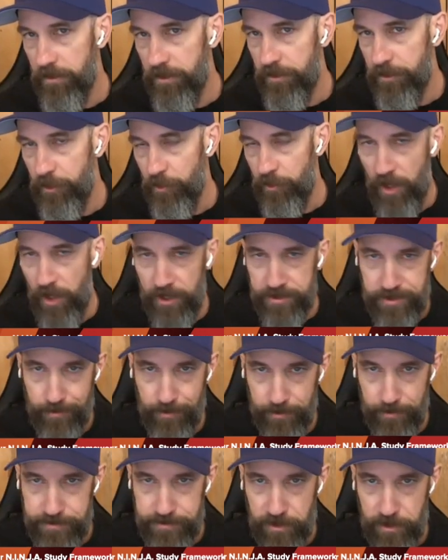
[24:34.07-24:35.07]
do nonstop
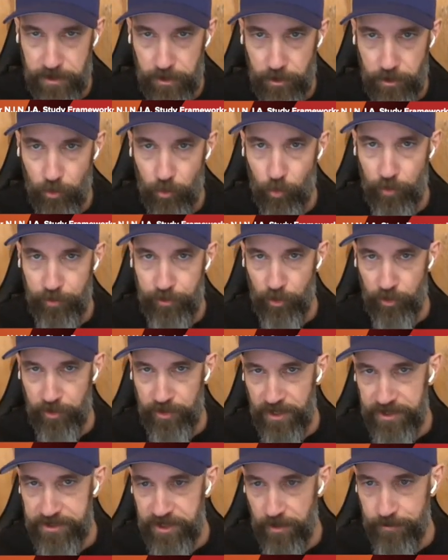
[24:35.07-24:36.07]
MCQ with your
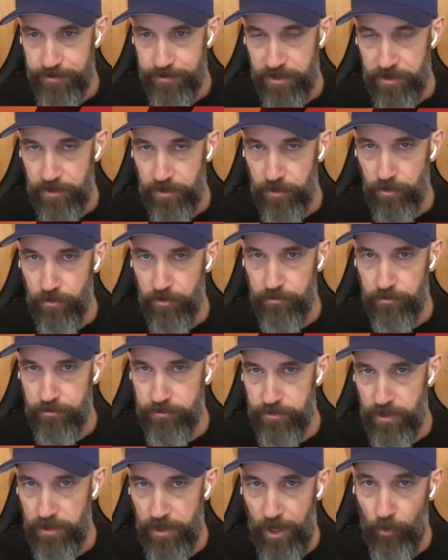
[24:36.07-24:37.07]
Ninja MCQ.
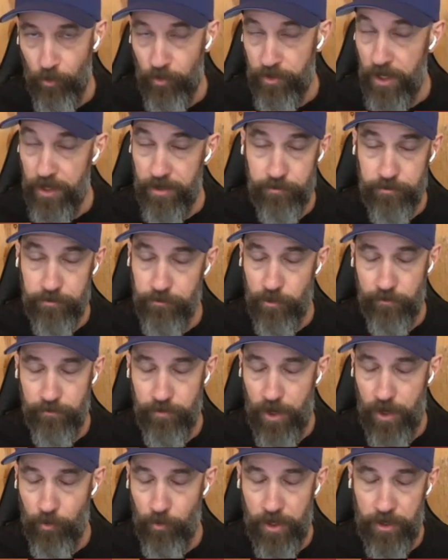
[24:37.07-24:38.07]
I would
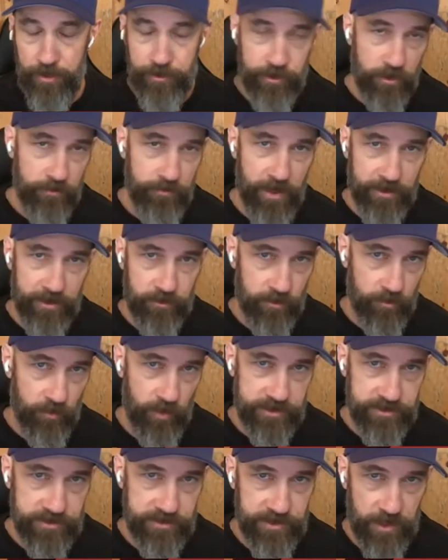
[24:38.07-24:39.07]
not do your Becker
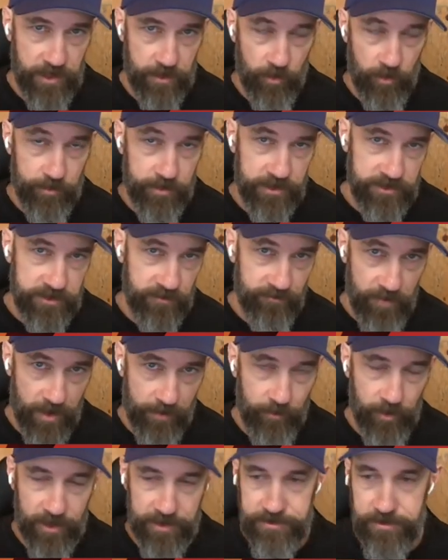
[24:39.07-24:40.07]
questions anymore because you've
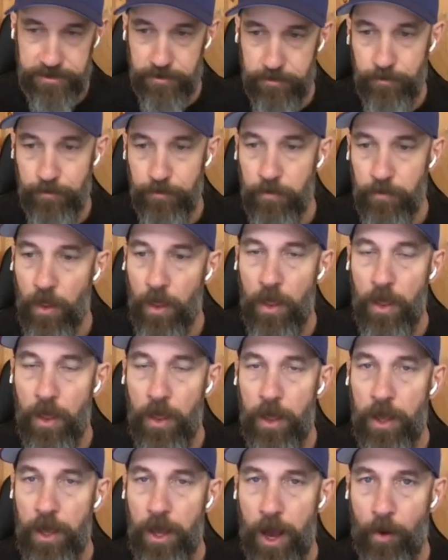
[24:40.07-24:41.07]
memorized them.
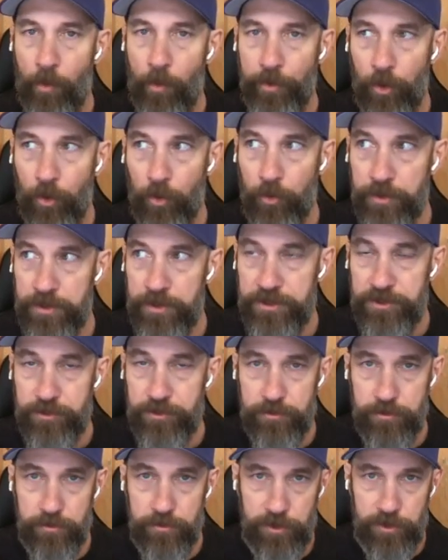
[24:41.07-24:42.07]
I would only
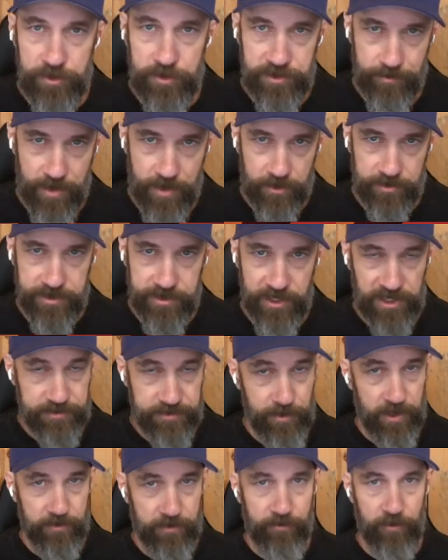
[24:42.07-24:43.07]
use the Becker test
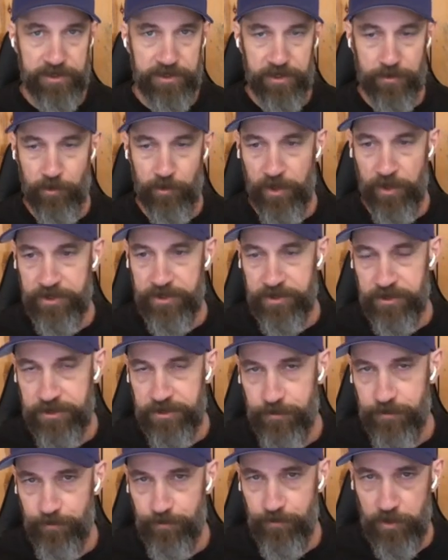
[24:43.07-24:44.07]
bank for the
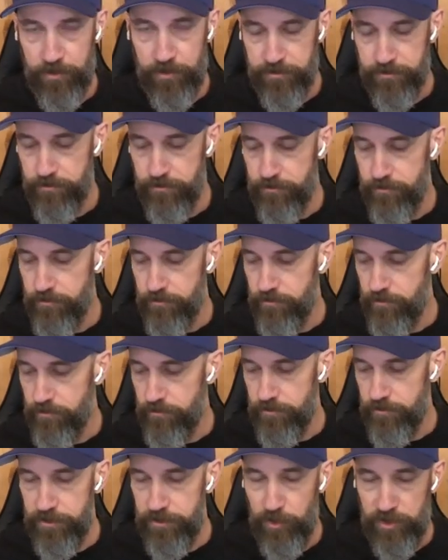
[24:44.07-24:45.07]
simulations. You can
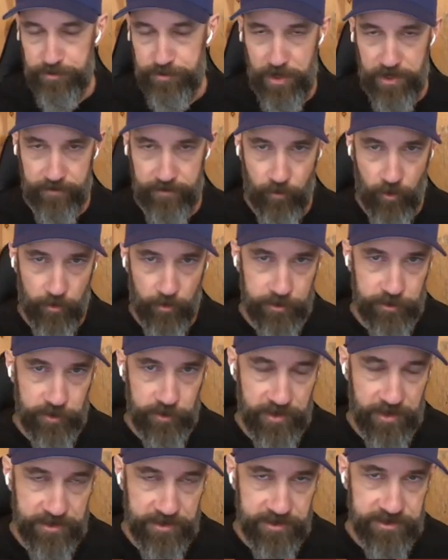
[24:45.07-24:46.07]
switch back and forth
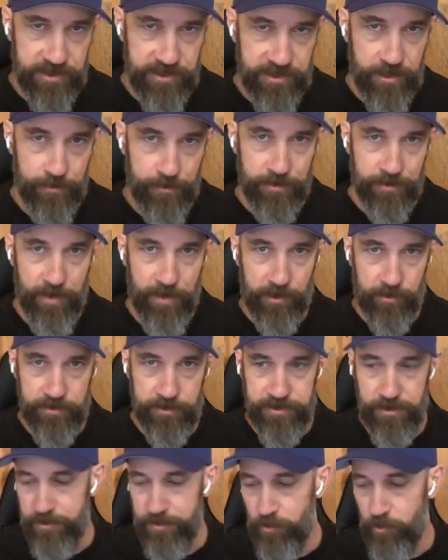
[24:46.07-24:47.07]
between Ninja sims and Becker
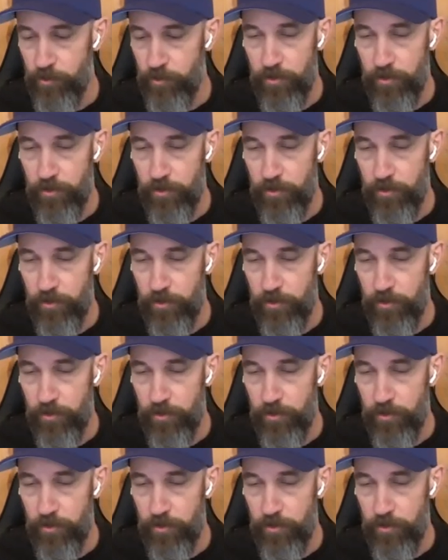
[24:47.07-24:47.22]
sims,